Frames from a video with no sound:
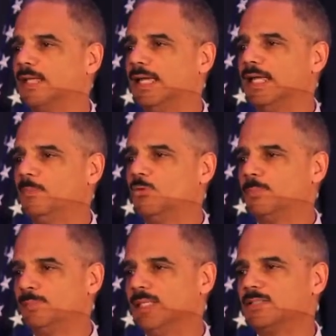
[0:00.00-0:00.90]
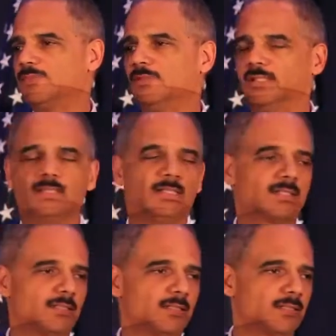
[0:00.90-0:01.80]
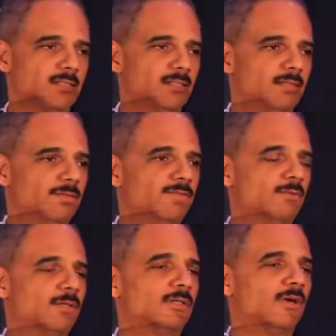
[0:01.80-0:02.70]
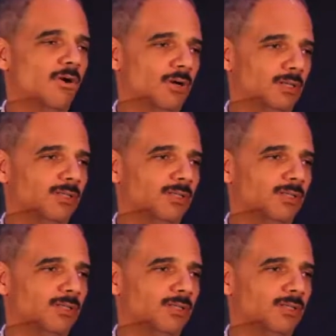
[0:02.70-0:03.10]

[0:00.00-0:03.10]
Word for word: and a more peaceful existence for all